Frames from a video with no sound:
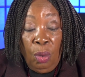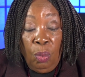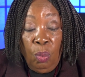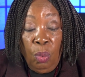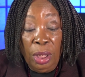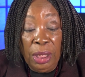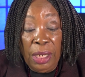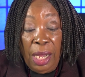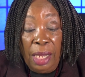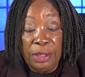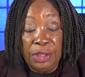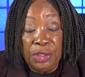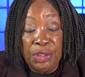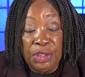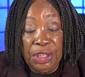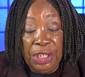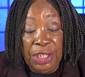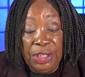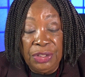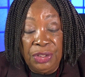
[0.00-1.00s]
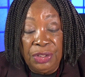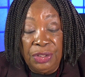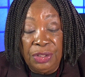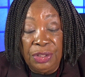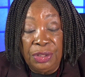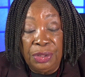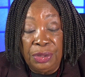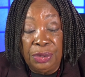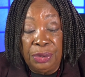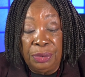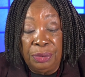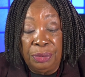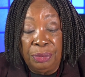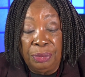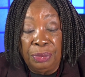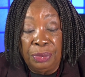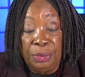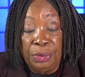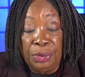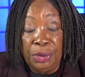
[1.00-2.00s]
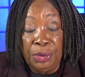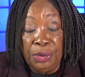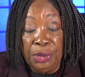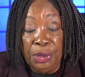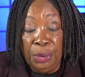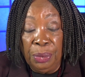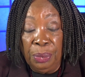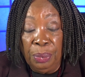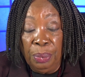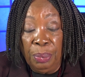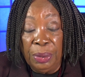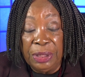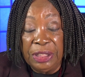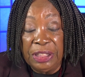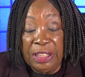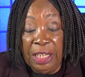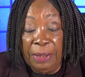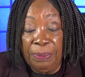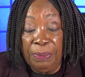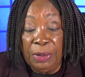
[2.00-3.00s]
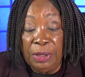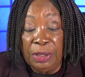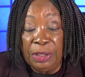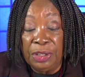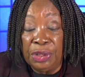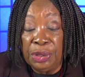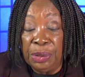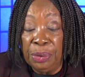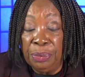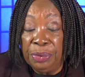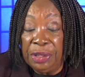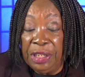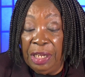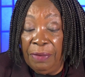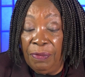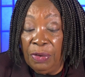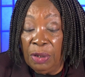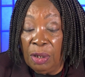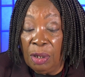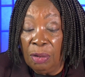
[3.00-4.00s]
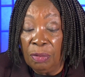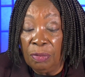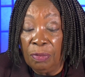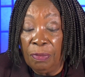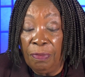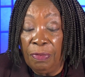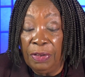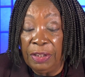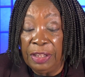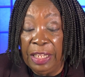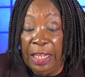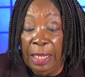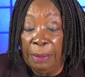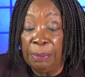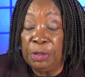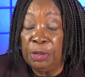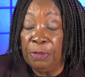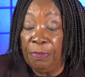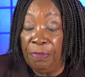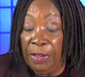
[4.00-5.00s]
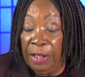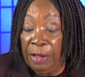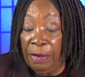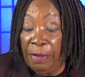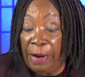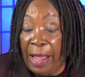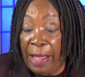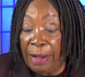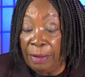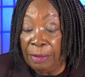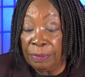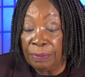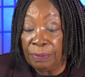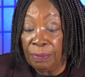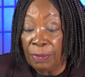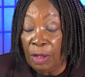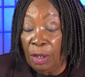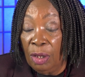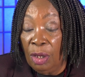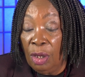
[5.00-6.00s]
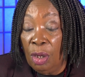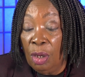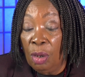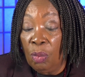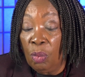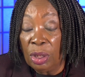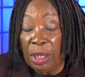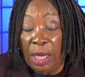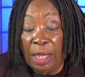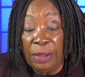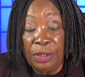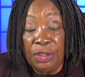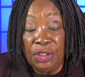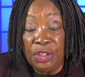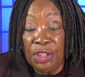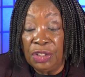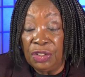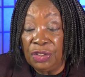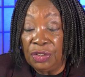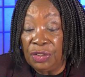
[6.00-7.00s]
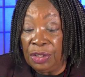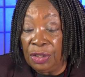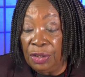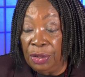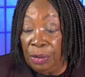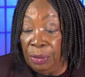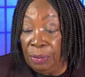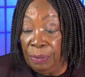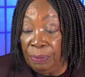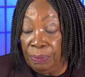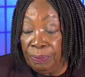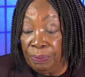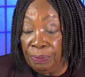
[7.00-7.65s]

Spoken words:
What are the judges to do when something is too difficult for them to figure out? What are the judges to do?